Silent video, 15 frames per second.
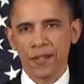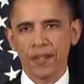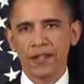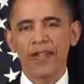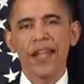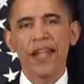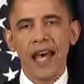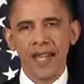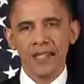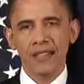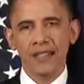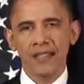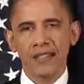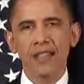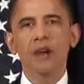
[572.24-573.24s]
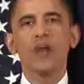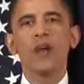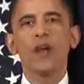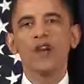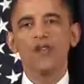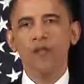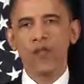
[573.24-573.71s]
Tonight,
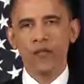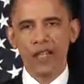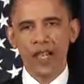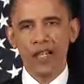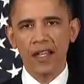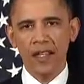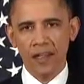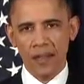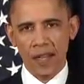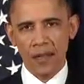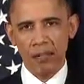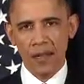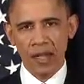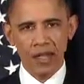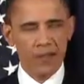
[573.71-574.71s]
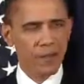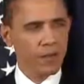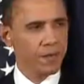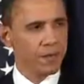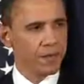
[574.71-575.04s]
we are fulfilling that pledge.